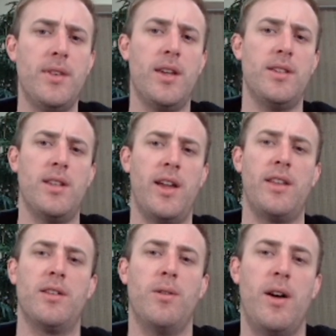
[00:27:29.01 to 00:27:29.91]
He's
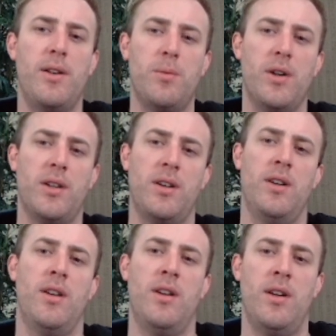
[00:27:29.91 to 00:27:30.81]
laying the groundwork
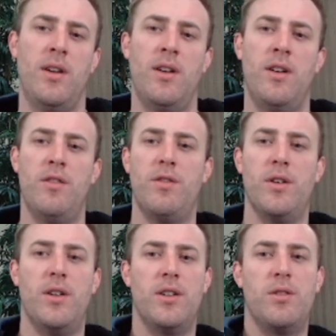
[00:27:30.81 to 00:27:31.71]

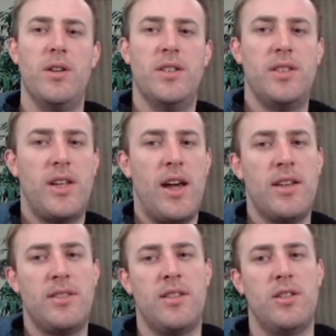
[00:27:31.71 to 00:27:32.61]
for increased
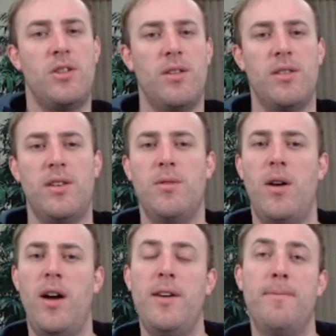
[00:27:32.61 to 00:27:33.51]
stats to show the
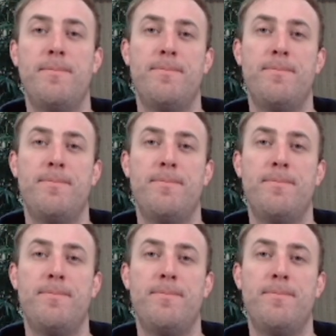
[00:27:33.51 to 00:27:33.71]
UI,